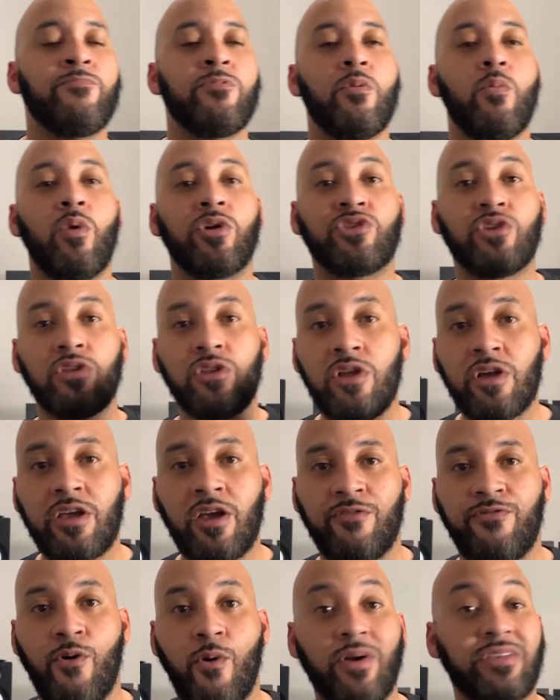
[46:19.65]
What you're
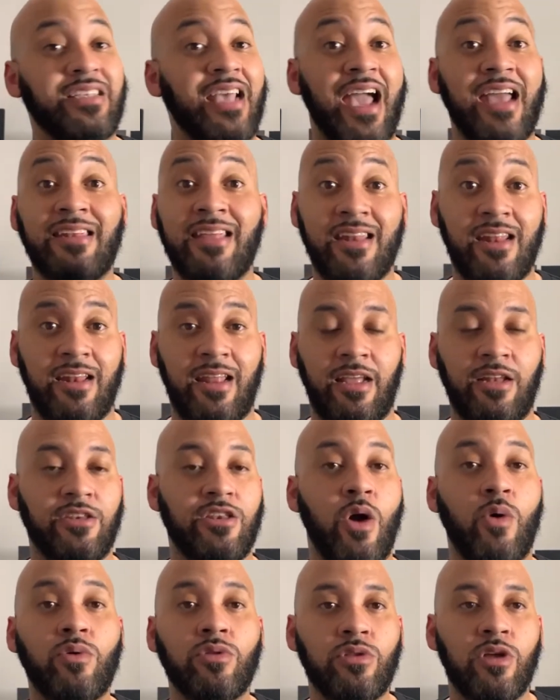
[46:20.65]
looking for is the identity.
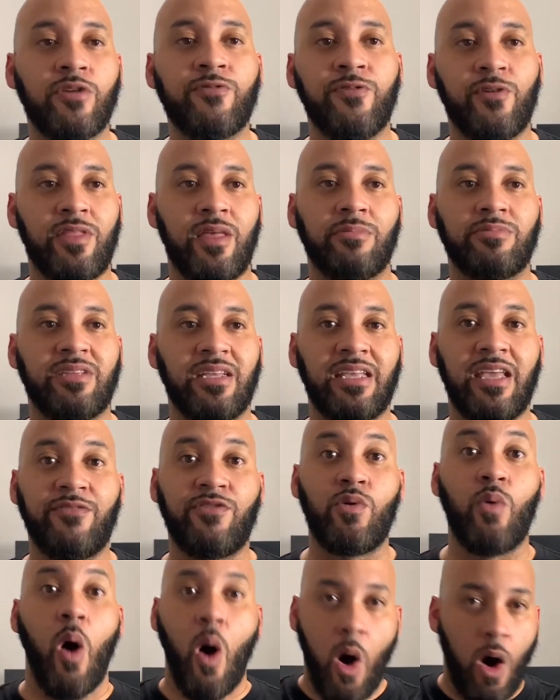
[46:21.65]
Don't look for them to give
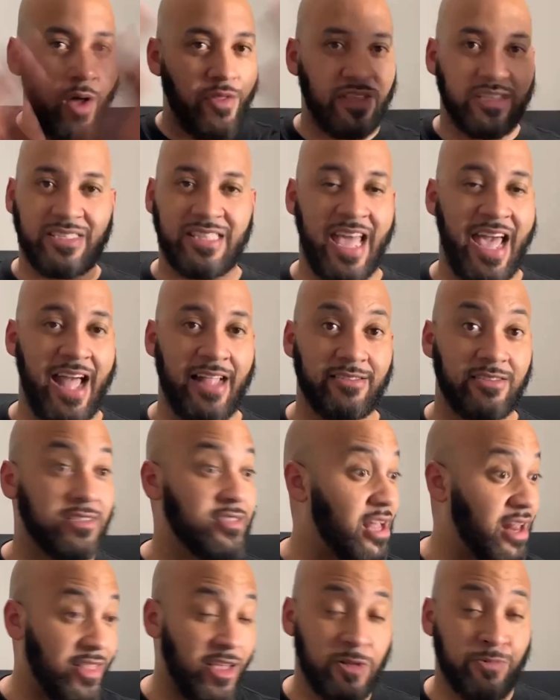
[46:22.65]
you all the stats.
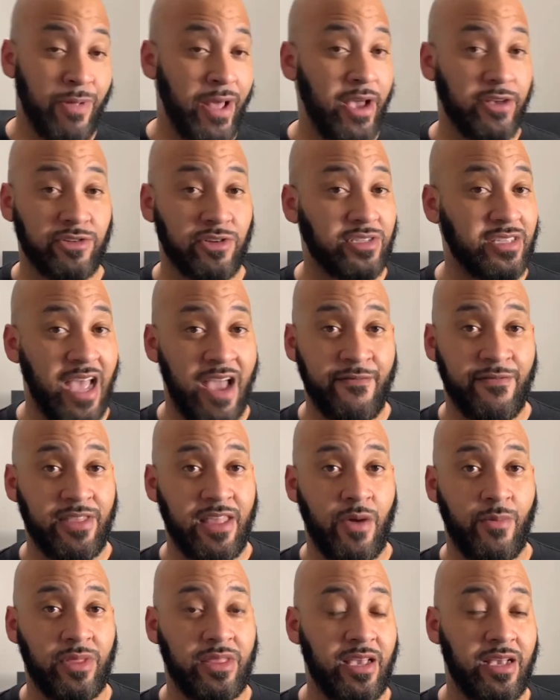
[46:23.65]
None of these players are signed for
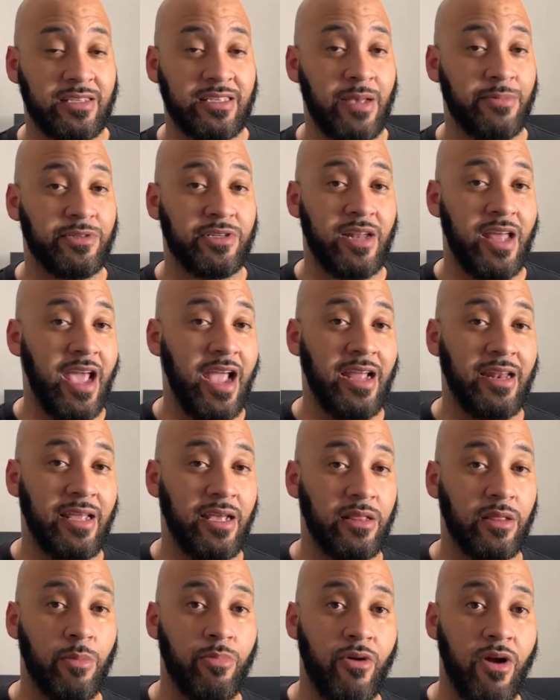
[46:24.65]
that with the exception of AD
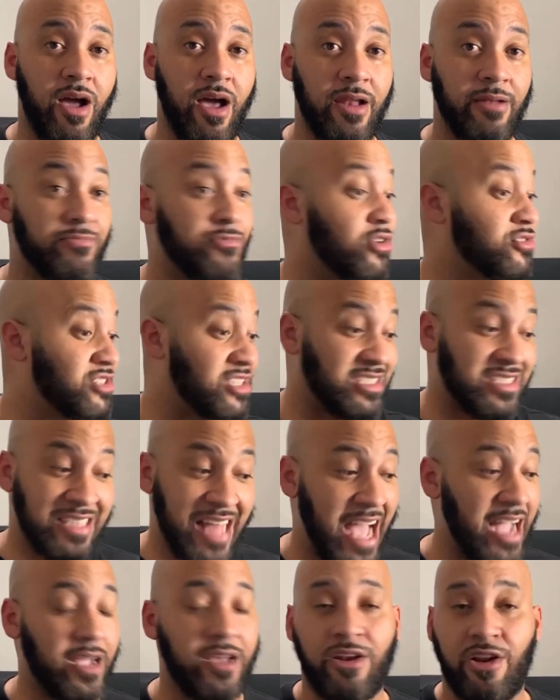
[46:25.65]
and LeBron. They're just
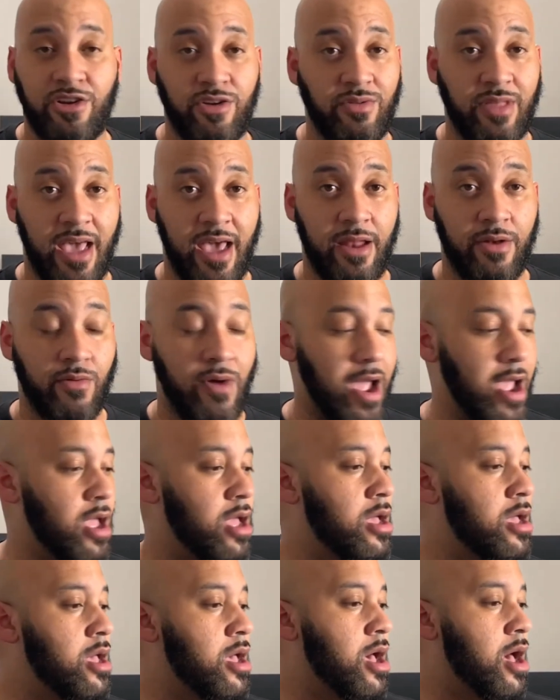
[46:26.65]
not going to do that, right?
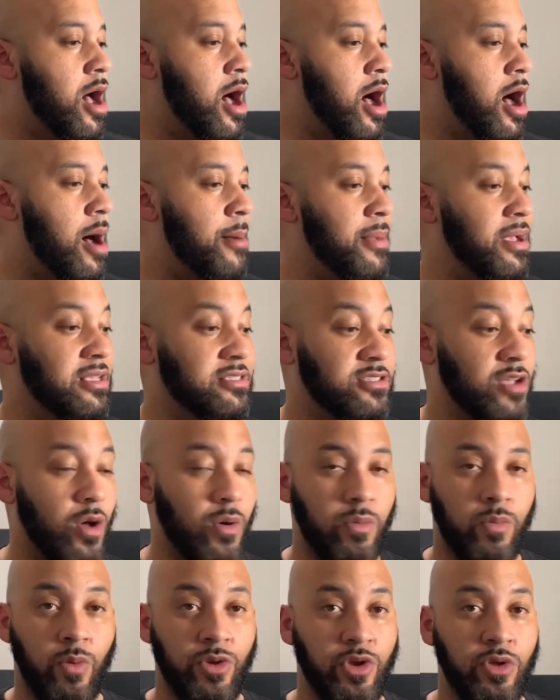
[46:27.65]
And so
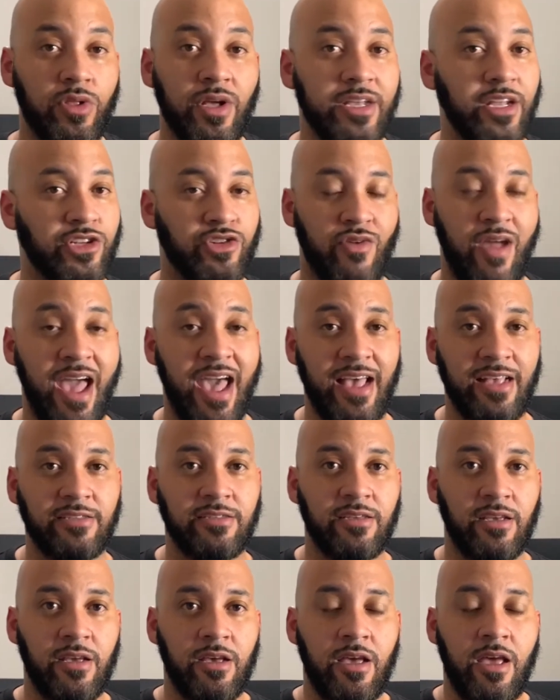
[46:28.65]
when you look at
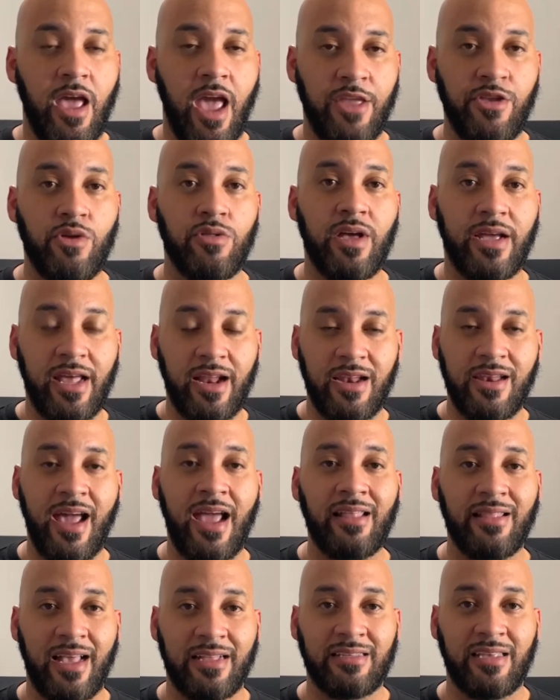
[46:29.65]
Trez and you look at a
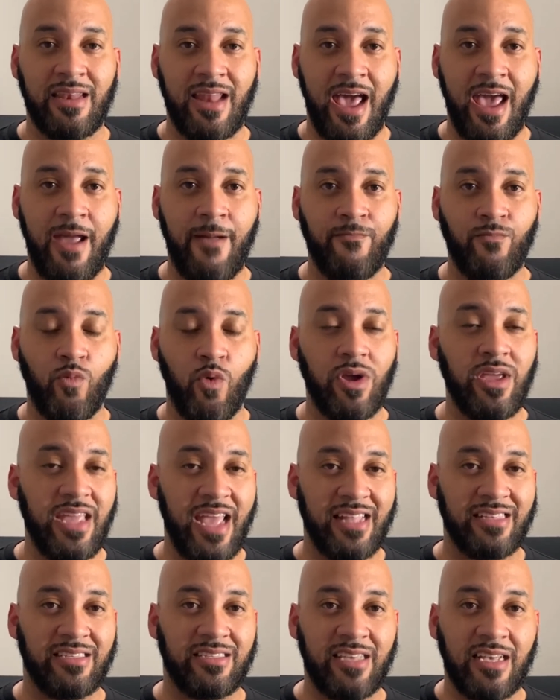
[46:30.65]
night like tonight where he
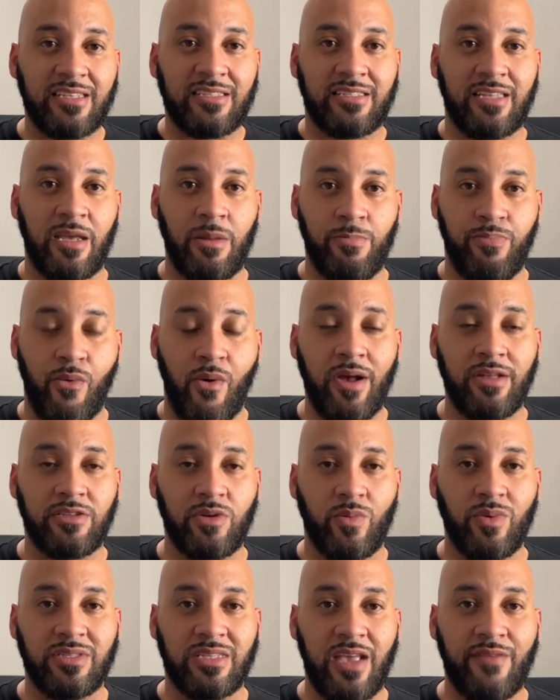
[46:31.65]
had 16 points
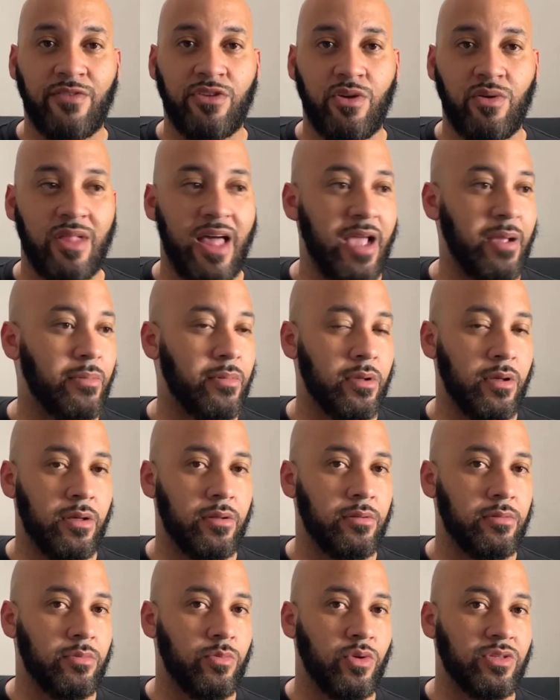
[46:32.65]
and was giving
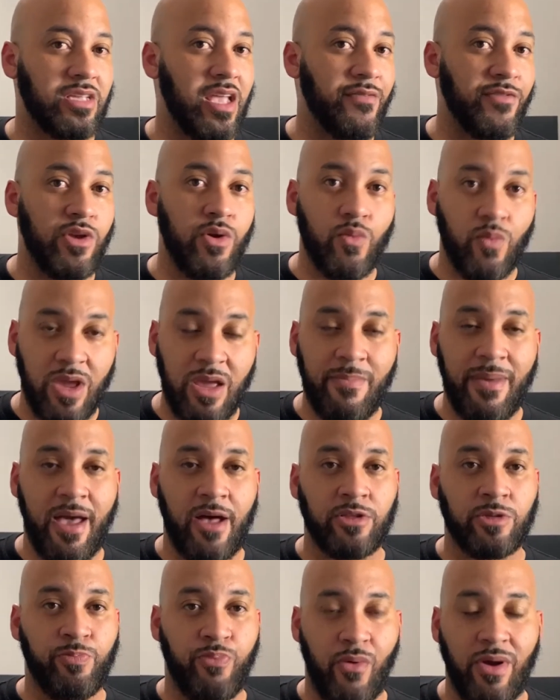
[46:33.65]
you
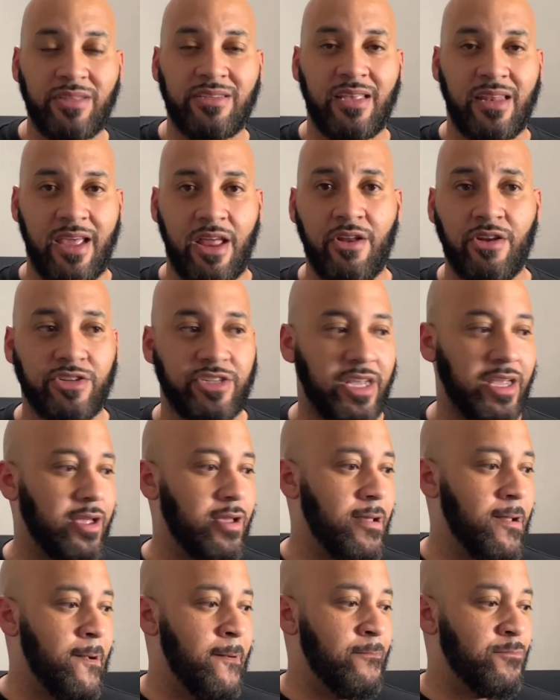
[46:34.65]
rebounds, points, and energy,
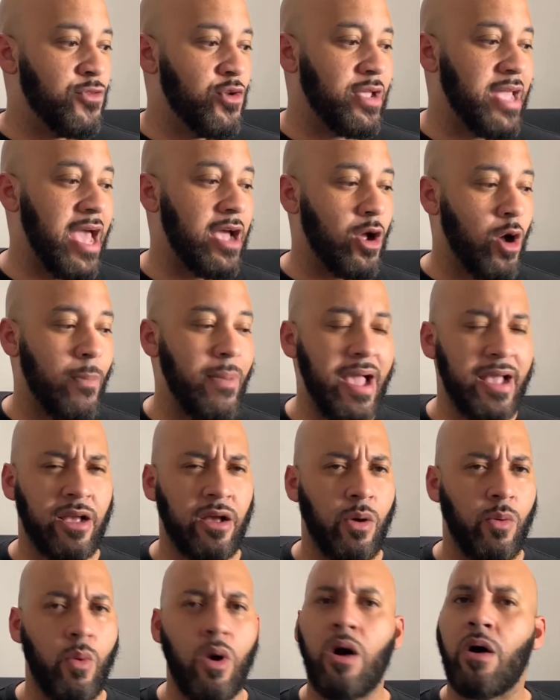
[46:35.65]
you can't go back and
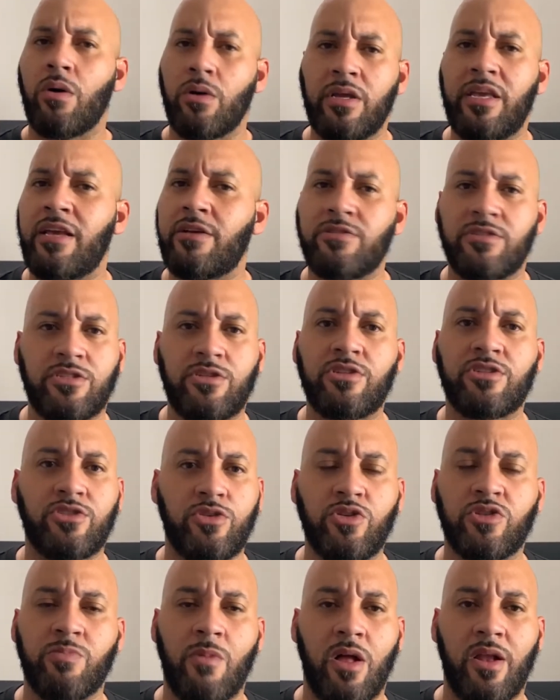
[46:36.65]
go, well, he was just
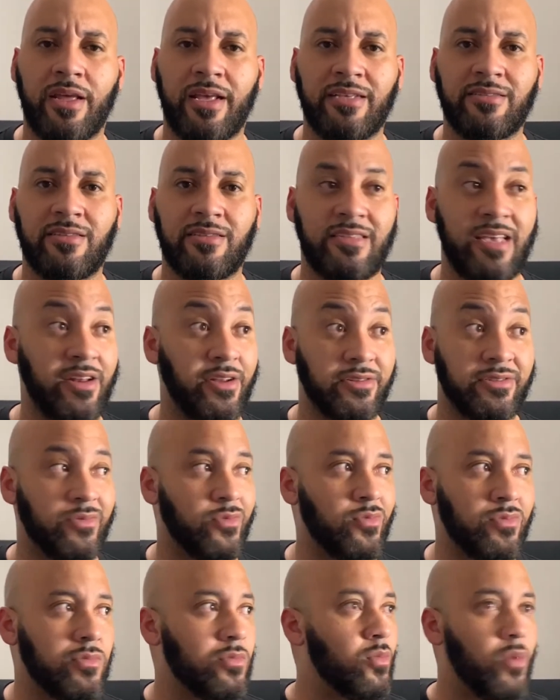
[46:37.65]
too small against the centers.
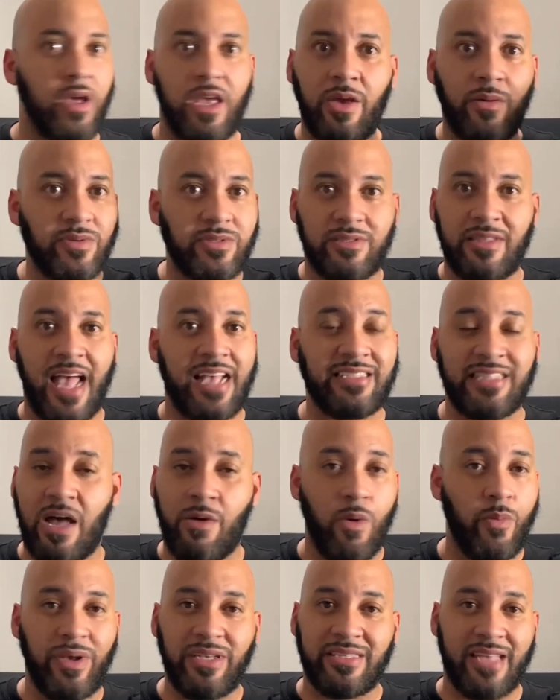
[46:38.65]
Well, that's not
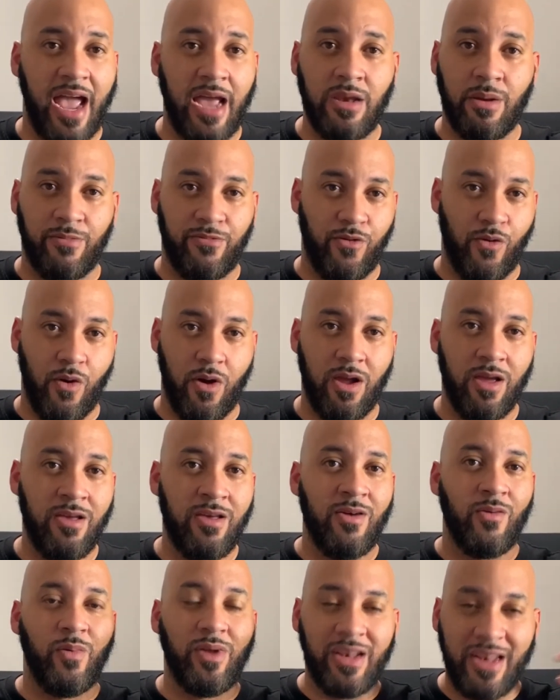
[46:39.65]
what we signed him for.
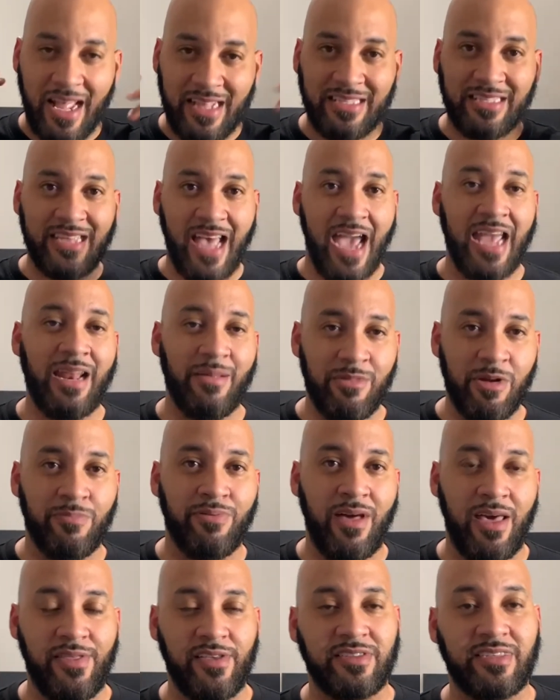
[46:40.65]
We did not sign him to
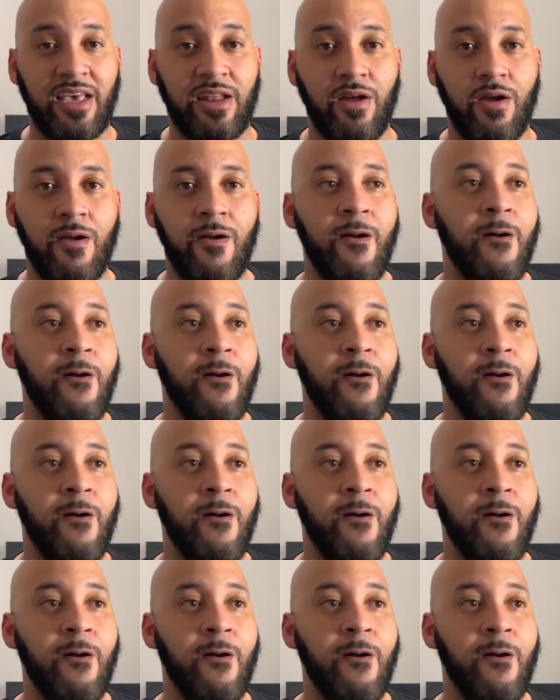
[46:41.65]
play the center.